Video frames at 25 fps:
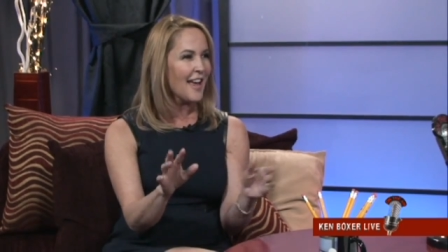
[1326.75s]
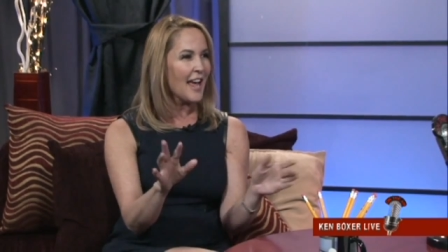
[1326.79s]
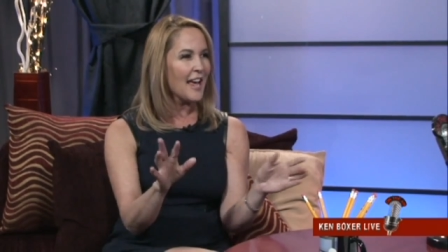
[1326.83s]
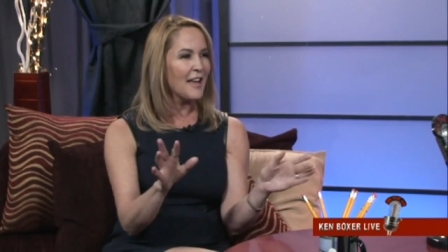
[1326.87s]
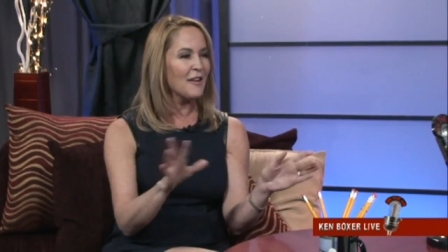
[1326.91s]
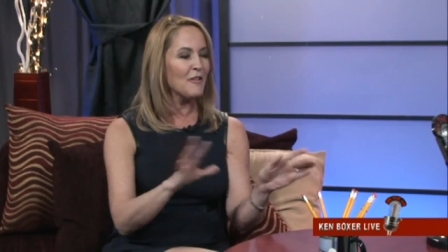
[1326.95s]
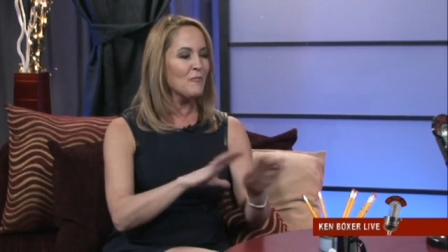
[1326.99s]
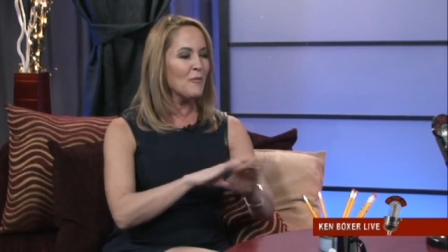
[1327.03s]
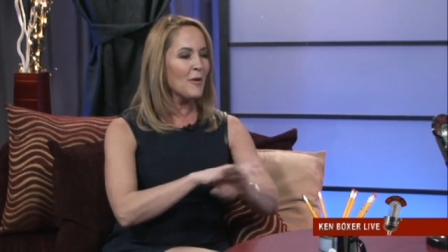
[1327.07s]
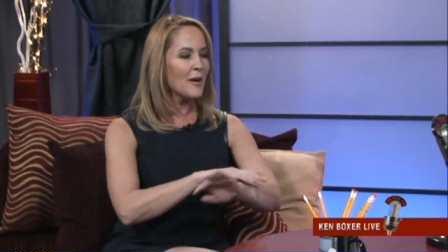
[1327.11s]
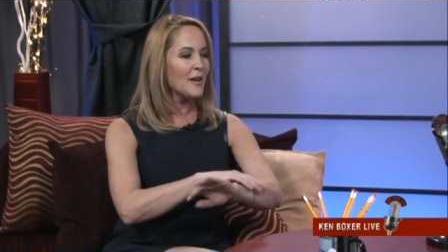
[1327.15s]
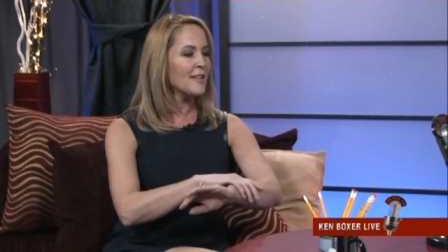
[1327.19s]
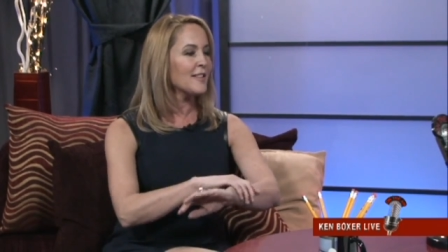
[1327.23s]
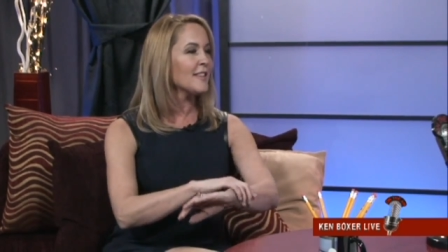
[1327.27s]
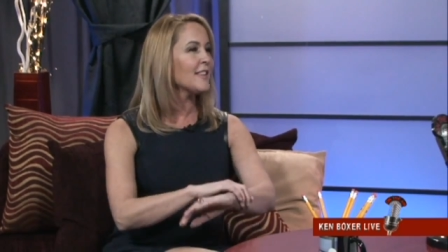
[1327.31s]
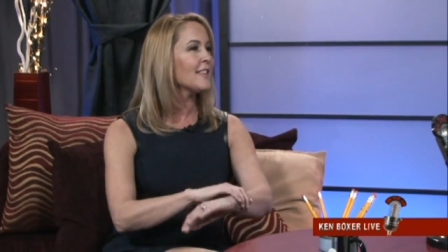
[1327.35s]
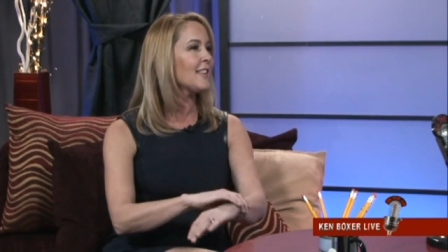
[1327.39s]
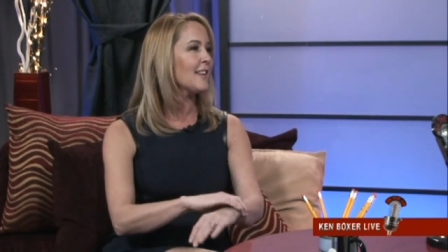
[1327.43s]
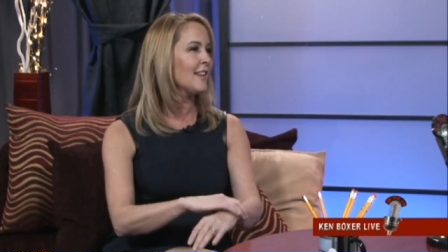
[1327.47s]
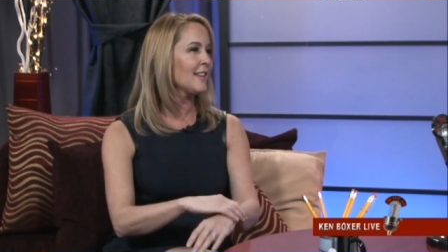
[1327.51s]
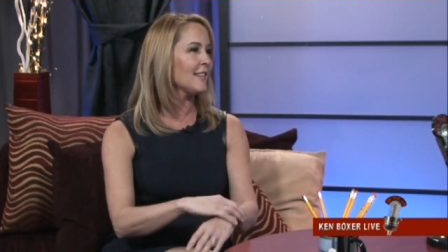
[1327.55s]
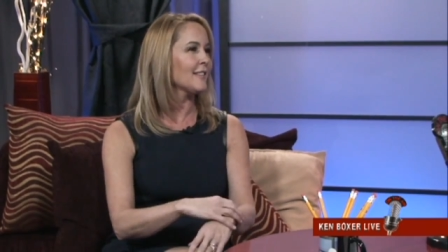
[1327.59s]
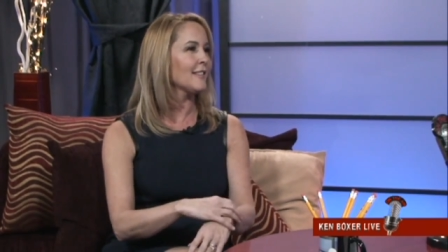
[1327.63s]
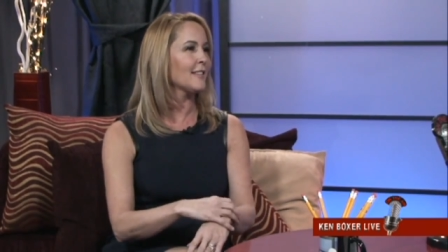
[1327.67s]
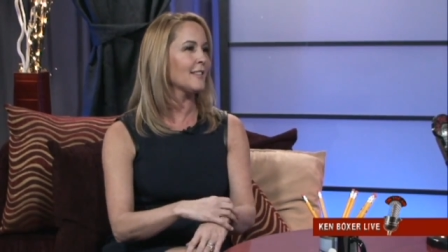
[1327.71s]
And one of the
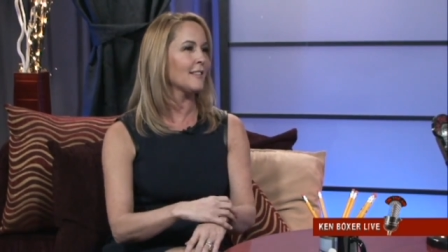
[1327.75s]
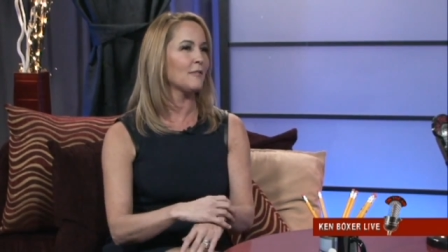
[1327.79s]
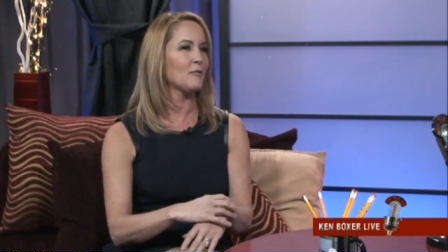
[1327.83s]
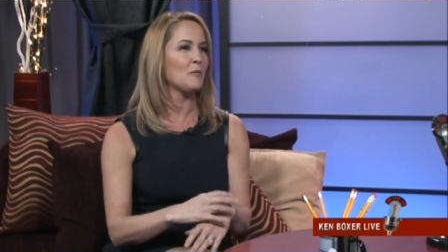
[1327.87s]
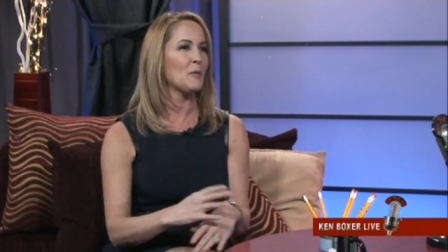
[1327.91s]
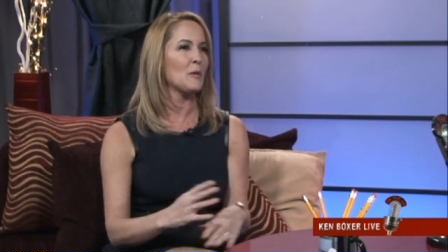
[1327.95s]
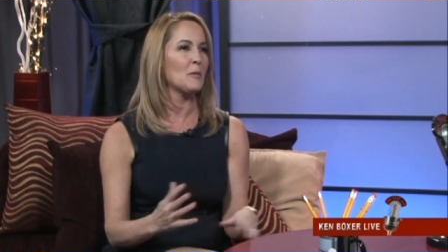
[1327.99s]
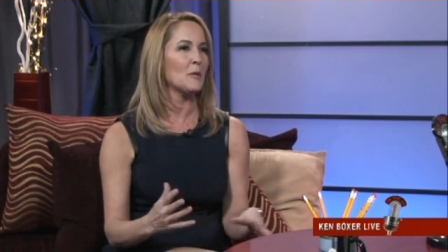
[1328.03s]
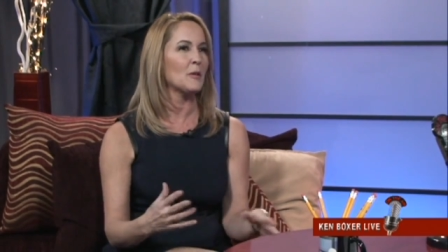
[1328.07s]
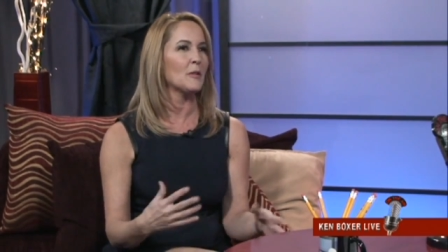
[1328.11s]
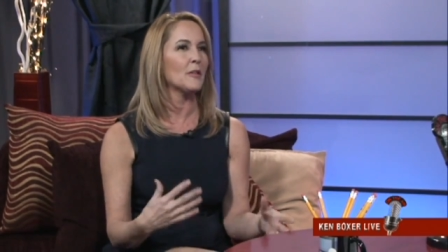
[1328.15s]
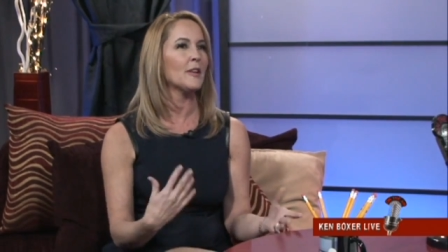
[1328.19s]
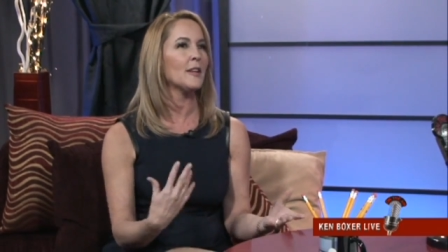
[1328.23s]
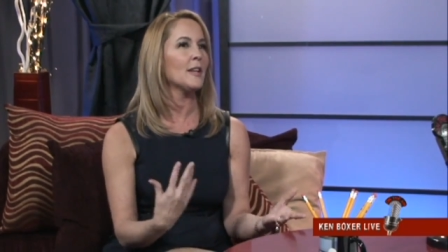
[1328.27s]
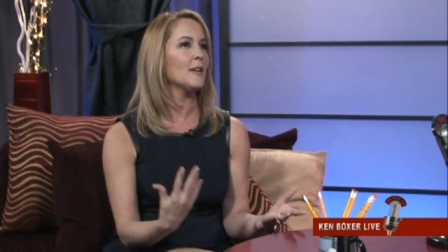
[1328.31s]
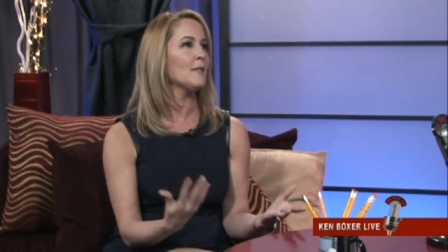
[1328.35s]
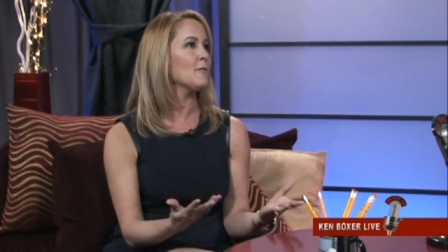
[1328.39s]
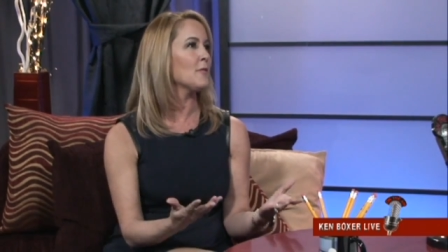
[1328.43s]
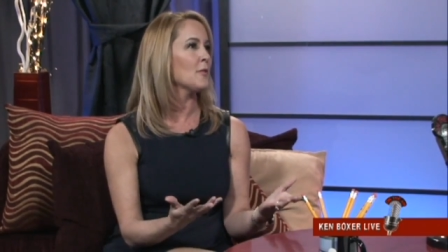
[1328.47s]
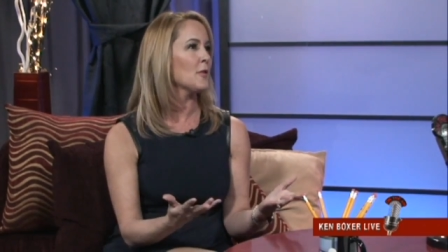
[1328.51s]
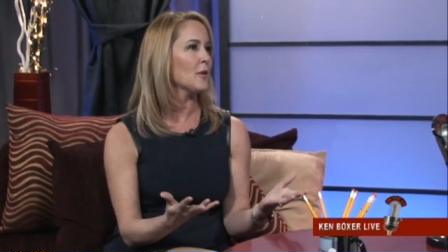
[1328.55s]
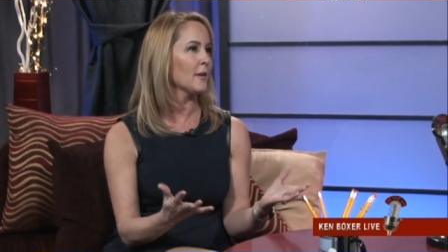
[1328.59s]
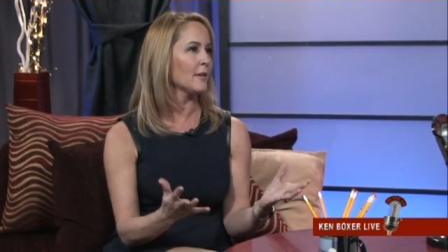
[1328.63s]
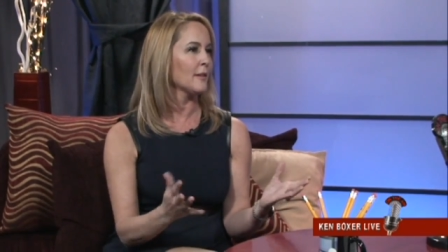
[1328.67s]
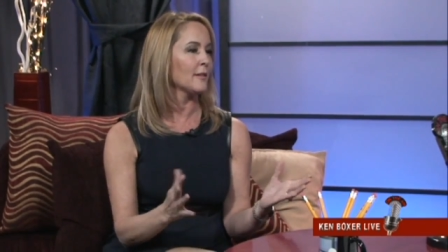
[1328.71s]
things we were looking
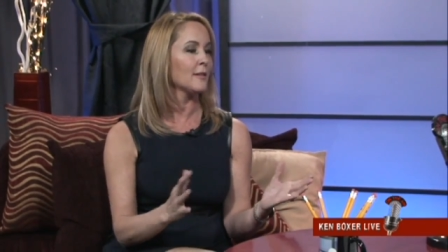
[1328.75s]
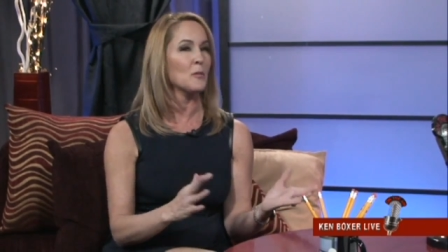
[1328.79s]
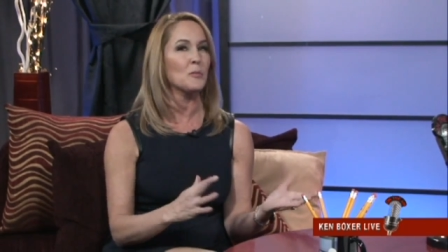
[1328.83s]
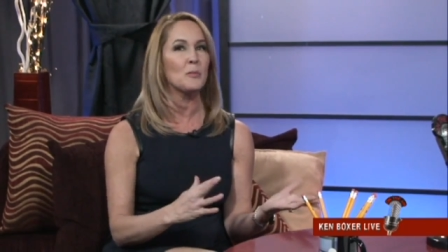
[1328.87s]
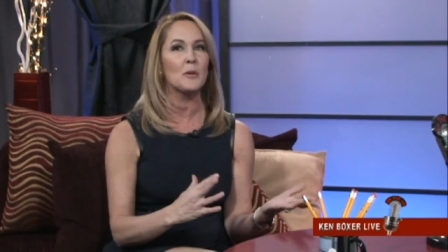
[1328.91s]
for is